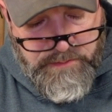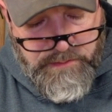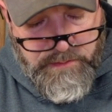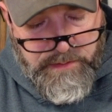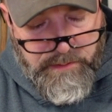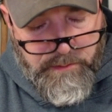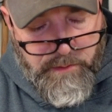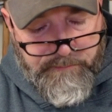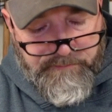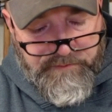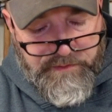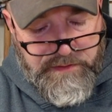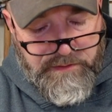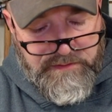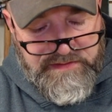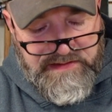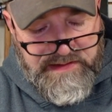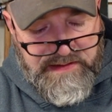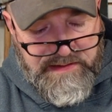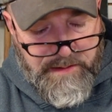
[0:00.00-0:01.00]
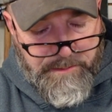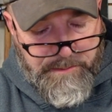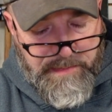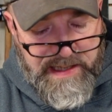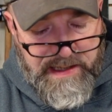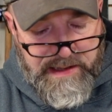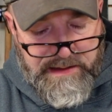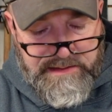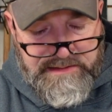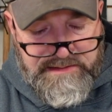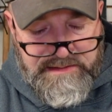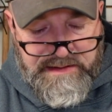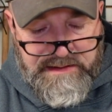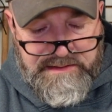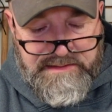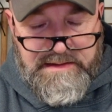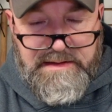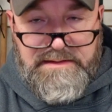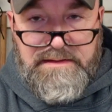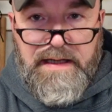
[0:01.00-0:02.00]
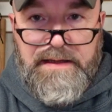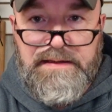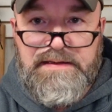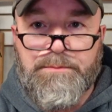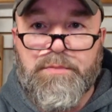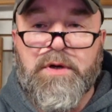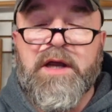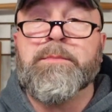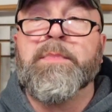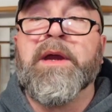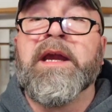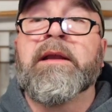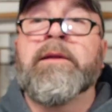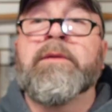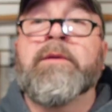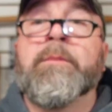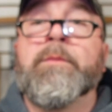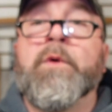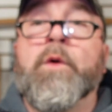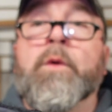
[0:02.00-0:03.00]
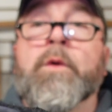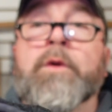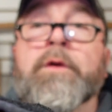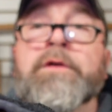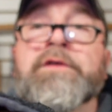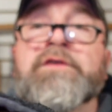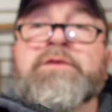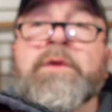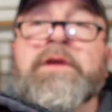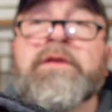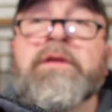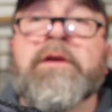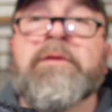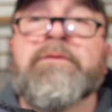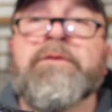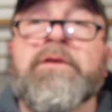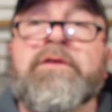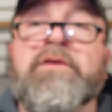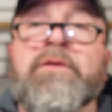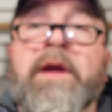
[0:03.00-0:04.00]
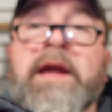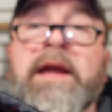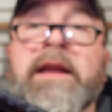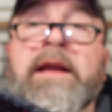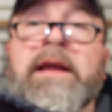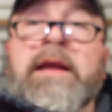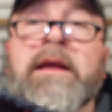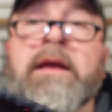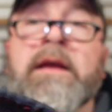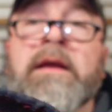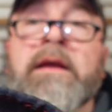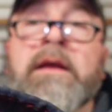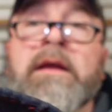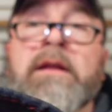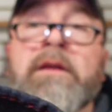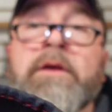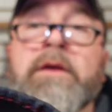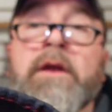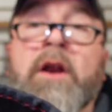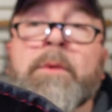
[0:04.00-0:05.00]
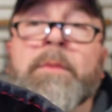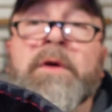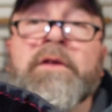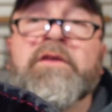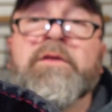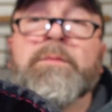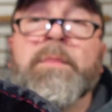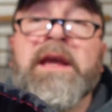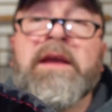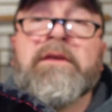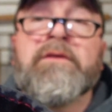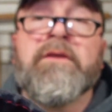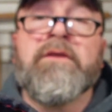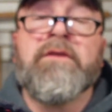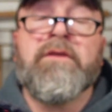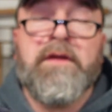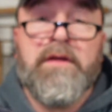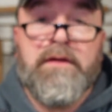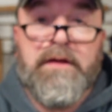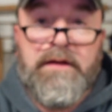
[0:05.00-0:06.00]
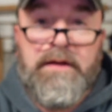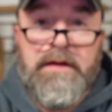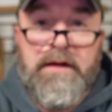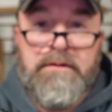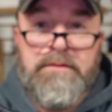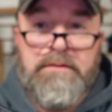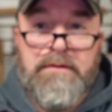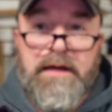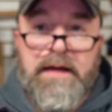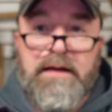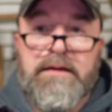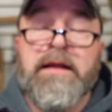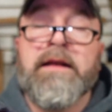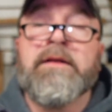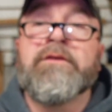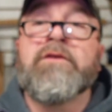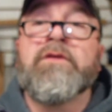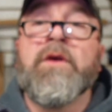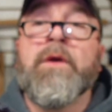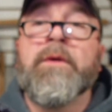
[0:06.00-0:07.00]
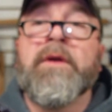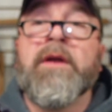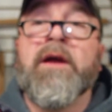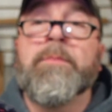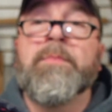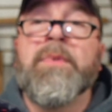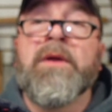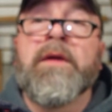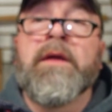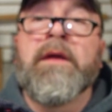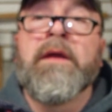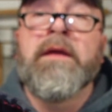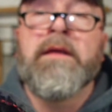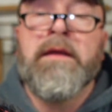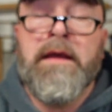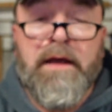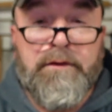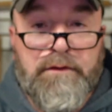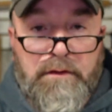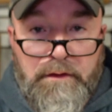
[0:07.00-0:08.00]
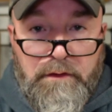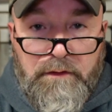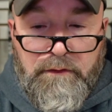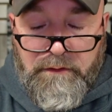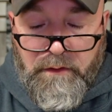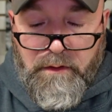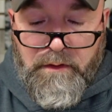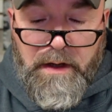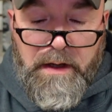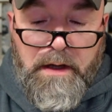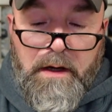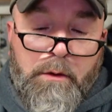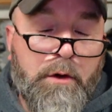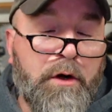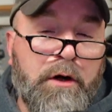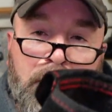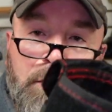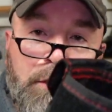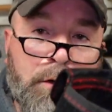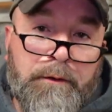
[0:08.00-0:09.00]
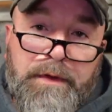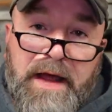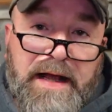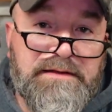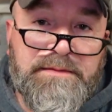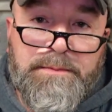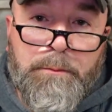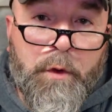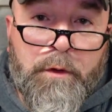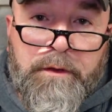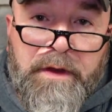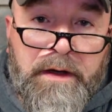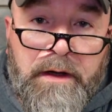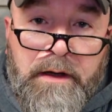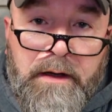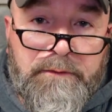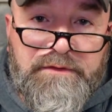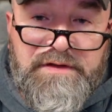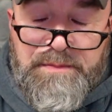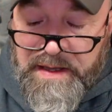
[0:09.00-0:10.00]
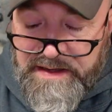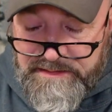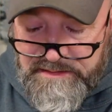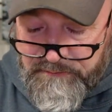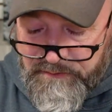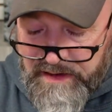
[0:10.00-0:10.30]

and hopefully you'll see the magazines because I spray painted them orange when they're for training. Look at how much space is still in there, right? That's showing up. Yeah, so you still, or that's more than enough space if